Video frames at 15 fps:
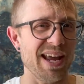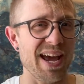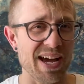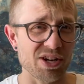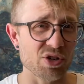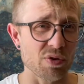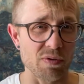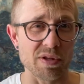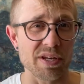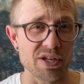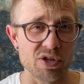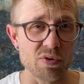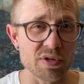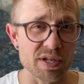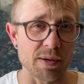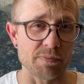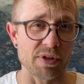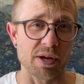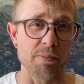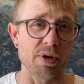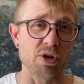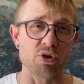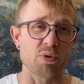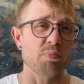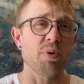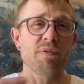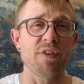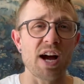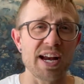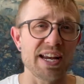actually do something about or
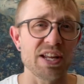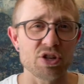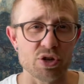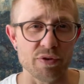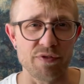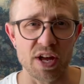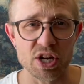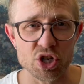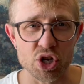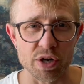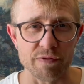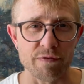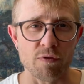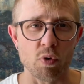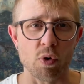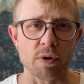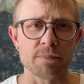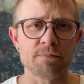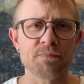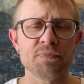provide intervention for?